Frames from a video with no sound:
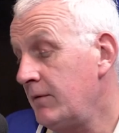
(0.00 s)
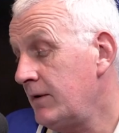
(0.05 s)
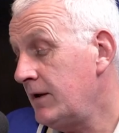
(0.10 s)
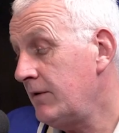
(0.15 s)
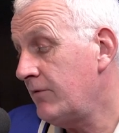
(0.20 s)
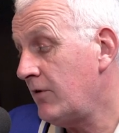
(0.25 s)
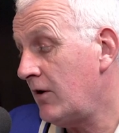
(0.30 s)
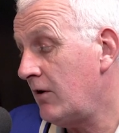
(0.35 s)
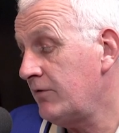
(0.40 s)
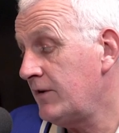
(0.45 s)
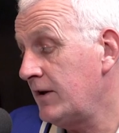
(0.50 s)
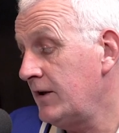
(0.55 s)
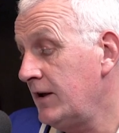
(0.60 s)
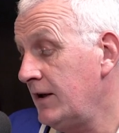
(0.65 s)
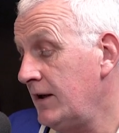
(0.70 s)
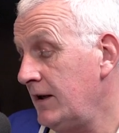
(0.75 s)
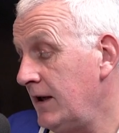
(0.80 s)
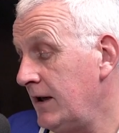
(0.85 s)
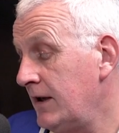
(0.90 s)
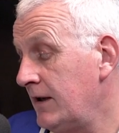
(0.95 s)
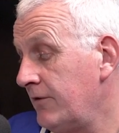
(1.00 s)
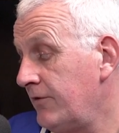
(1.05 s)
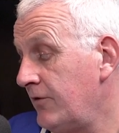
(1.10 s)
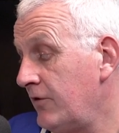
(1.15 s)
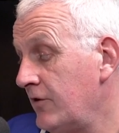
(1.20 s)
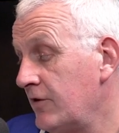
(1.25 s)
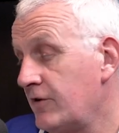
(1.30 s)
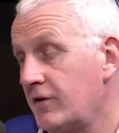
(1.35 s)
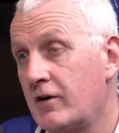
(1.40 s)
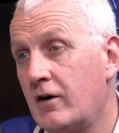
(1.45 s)
was involved in the
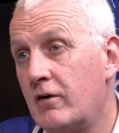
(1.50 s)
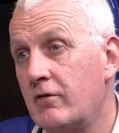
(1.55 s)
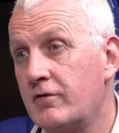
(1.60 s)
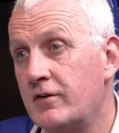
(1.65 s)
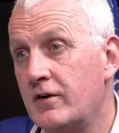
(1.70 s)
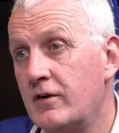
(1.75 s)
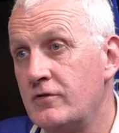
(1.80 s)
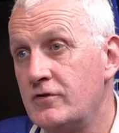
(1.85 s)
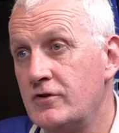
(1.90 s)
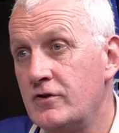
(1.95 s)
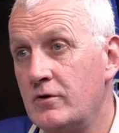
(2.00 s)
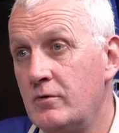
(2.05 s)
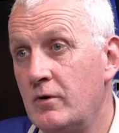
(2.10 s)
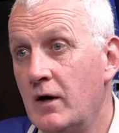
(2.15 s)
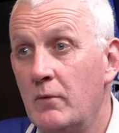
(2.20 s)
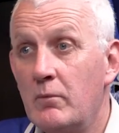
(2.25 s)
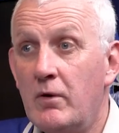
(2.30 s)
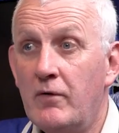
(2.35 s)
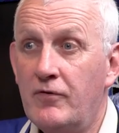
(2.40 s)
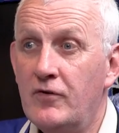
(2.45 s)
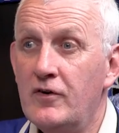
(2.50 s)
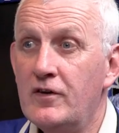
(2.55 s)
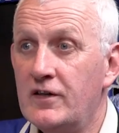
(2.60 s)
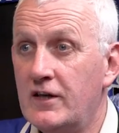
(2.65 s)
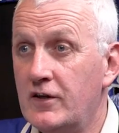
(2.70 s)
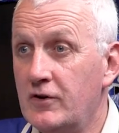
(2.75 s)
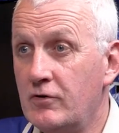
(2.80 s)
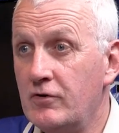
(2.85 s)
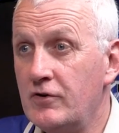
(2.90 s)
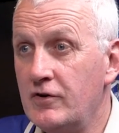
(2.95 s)
first goal. So
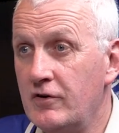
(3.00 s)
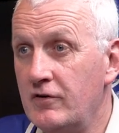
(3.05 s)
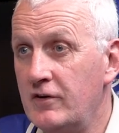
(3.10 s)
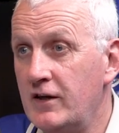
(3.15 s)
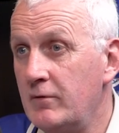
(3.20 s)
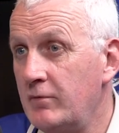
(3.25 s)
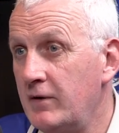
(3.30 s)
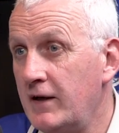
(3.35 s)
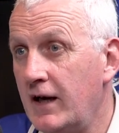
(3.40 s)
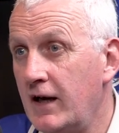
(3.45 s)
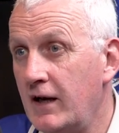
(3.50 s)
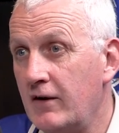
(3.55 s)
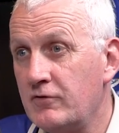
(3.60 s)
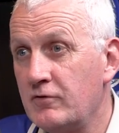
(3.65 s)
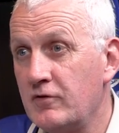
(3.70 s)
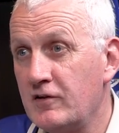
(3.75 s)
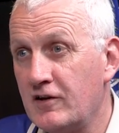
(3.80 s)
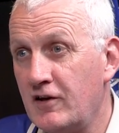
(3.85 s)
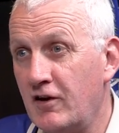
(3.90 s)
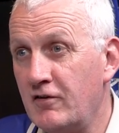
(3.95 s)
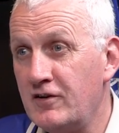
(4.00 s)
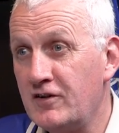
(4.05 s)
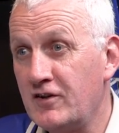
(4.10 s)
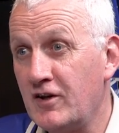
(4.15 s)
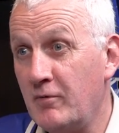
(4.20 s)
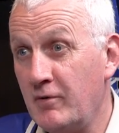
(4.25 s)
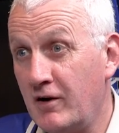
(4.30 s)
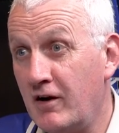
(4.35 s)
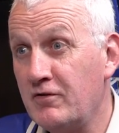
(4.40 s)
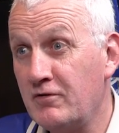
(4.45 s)
firstly, the good news is we didn't go off to a slow
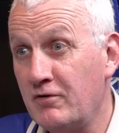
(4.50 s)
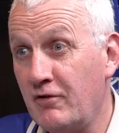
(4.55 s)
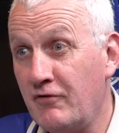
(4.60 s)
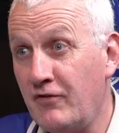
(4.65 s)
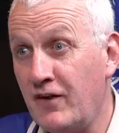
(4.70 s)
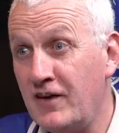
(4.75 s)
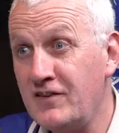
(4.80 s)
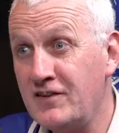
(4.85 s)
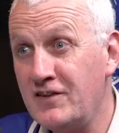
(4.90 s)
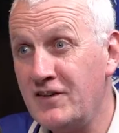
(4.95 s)
start. We got off to a fast